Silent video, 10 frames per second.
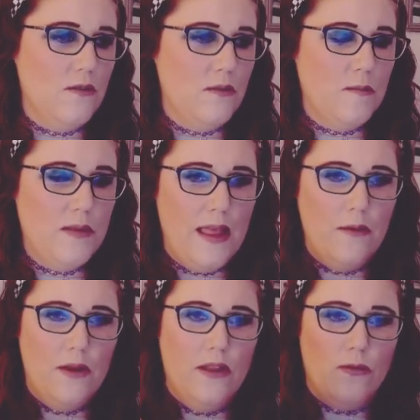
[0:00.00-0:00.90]
play
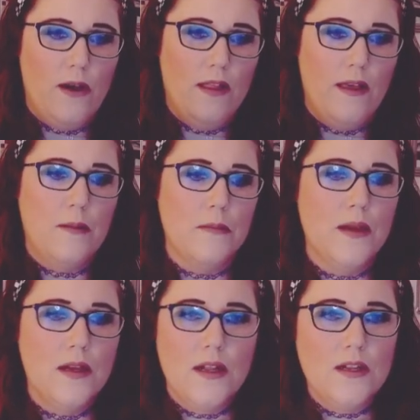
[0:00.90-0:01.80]
with while I'm
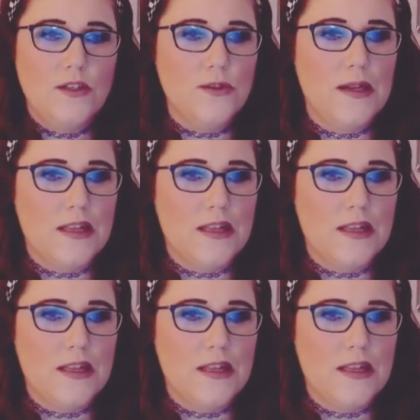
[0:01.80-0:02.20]
doing